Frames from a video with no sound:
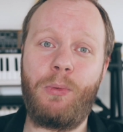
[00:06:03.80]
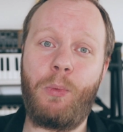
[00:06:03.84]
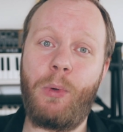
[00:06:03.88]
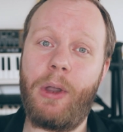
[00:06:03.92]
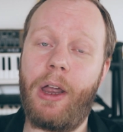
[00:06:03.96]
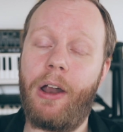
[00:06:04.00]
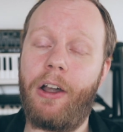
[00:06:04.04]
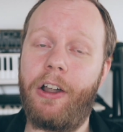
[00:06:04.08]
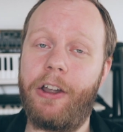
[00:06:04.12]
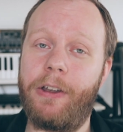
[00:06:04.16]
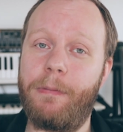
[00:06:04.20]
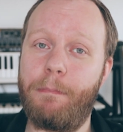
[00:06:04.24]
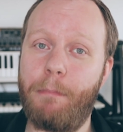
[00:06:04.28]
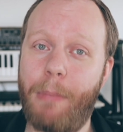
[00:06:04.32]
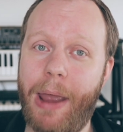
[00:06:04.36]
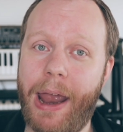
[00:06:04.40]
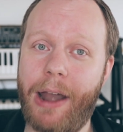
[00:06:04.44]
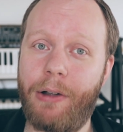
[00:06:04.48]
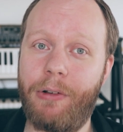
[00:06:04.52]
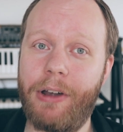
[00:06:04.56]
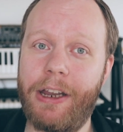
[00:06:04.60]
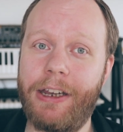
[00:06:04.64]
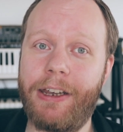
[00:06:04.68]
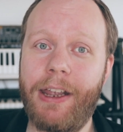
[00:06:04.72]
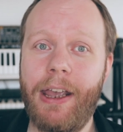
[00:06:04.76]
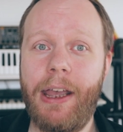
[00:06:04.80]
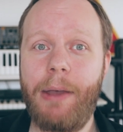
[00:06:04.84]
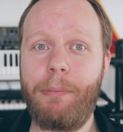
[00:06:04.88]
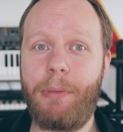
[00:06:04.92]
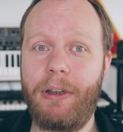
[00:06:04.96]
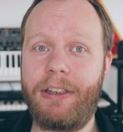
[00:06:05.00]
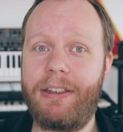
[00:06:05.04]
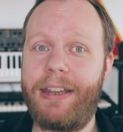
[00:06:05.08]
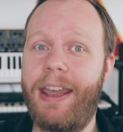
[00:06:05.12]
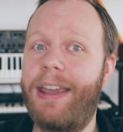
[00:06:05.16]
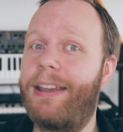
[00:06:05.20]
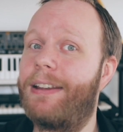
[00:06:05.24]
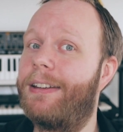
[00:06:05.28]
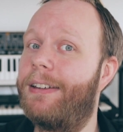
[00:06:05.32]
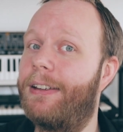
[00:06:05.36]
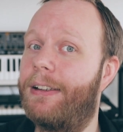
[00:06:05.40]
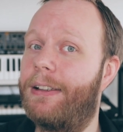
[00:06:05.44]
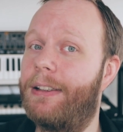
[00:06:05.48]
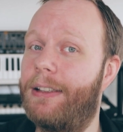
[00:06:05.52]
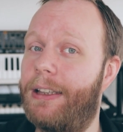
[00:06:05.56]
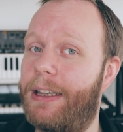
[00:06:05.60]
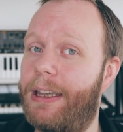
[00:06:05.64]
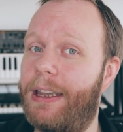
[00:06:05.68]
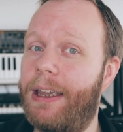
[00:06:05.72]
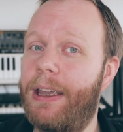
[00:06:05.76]
we aren't married, but
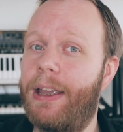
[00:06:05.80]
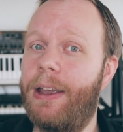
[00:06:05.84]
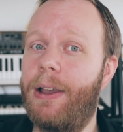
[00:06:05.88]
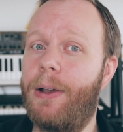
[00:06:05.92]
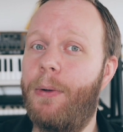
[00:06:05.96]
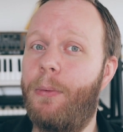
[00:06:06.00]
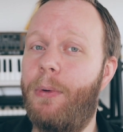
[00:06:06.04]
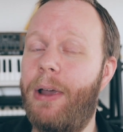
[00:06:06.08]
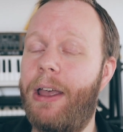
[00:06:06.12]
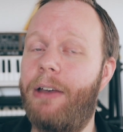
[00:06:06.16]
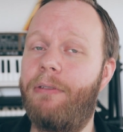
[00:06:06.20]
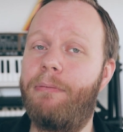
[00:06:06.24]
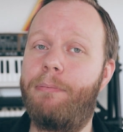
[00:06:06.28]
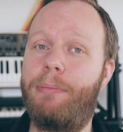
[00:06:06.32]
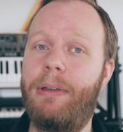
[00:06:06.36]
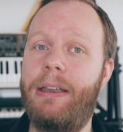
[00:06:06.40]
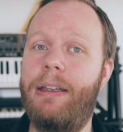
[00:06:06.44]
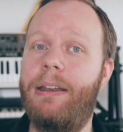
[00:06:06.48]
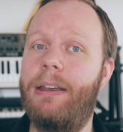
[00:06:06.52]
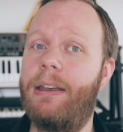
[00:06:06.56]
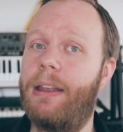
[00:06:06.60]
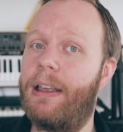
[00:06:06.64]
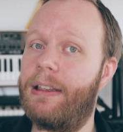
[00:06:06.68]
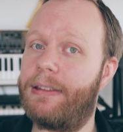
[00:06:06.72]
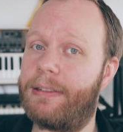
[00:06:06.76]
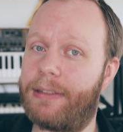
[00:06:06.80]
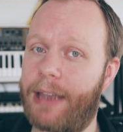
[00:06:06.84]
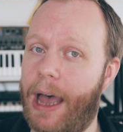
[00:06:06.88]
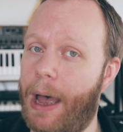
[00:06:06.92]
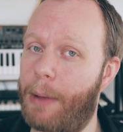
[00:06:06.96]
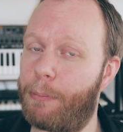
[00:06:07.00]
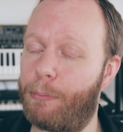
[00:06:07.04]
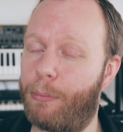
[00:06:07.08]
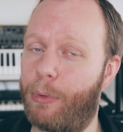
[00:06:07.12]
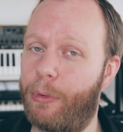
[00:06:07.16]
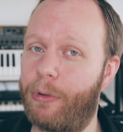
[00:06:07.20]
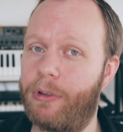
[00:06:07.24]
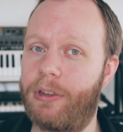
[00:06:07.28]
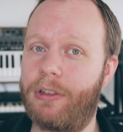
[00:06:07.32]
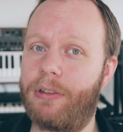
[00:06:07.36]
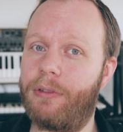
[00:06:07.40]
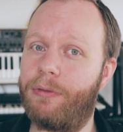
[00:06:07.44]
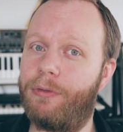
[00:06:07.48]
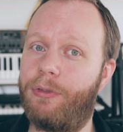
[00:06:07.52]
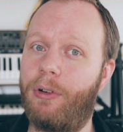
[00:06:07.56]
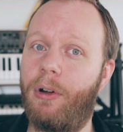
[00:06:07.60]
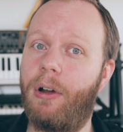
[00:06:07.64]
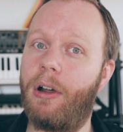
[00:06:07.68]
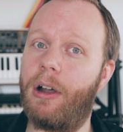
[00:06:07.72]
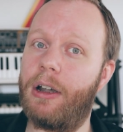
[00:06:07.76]
technically we have been sambos
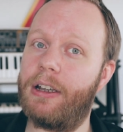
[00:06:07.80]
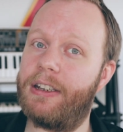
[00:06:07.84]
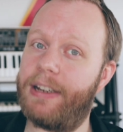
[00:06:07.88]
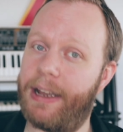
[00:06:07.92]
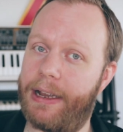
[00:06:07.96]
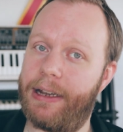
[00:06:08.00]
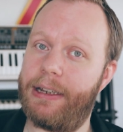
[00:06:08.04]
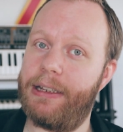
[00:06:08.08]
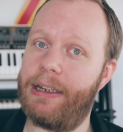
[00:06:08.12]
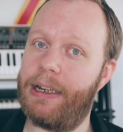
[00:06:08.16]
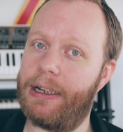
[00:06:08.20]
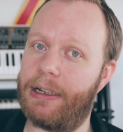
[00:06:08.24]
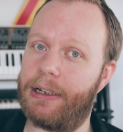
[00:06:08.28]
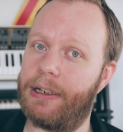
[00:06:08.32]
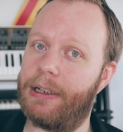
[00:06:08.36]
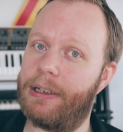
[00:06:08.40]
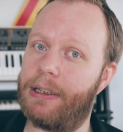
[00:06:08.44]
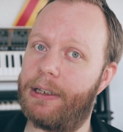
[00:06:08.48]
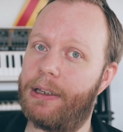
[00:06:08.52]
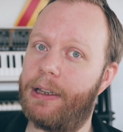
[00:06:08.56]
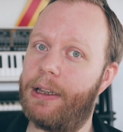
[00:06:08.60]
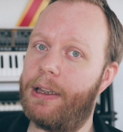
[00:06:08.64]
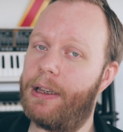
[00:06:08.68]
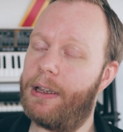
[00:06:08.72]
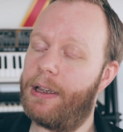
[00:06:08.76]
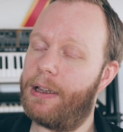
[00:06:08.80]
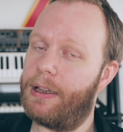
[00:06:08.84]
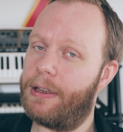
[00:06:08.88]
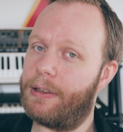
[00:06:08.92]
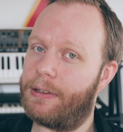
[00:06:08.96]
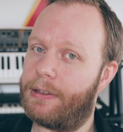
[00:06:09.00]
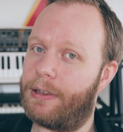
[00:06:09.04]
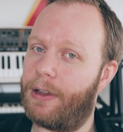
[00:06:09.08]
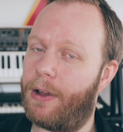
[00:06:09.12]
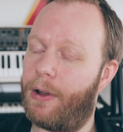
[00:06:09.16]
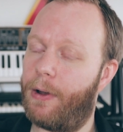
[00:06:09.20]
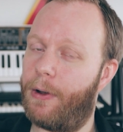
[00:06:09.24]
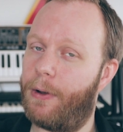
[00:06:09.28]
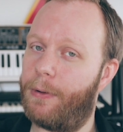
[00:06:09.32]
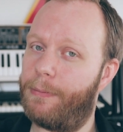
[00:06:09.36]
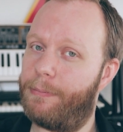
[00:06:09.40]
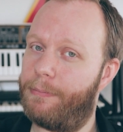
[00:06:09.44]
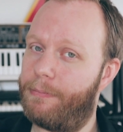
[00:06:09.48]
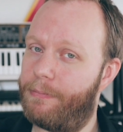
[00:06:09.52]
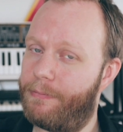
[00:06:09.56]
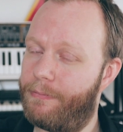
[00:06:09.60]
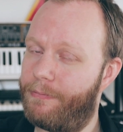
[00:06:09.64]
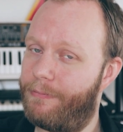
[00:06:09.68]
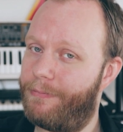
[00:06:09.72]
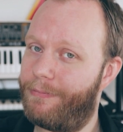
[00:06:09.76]
for 10 years. So
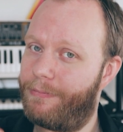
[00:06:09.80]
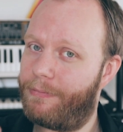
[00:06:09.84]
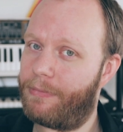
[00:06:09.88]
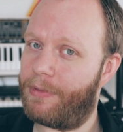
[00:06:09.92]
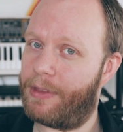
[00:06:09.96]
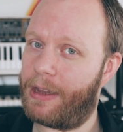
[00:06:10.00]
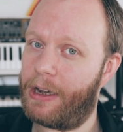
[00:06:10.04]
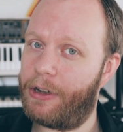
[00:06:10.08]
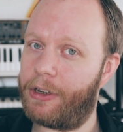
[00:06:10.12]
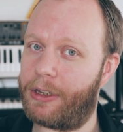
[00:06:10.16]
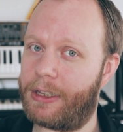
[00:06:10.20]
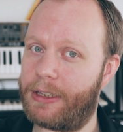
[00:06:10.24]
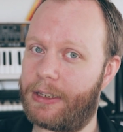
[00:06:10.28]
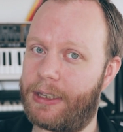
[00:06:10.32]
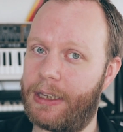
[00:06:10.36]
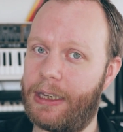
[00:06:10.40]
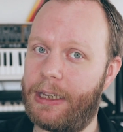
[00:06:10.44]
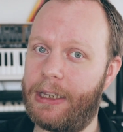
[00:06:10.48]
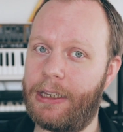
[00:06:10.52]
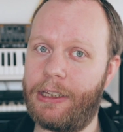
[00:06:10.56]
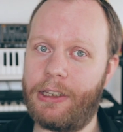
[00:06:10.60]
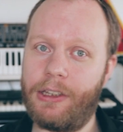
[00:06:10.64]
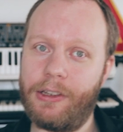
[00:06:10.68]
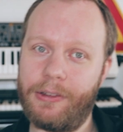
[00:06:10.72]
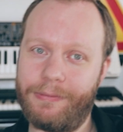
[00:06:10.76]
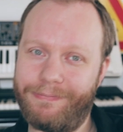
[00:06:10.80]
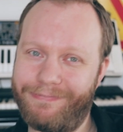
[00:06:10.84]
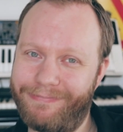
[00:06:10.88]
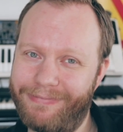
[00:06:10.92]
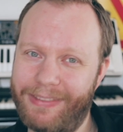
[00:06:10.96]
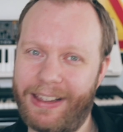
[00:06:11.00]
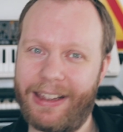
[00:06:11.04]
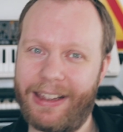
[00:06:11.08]
there you can see, you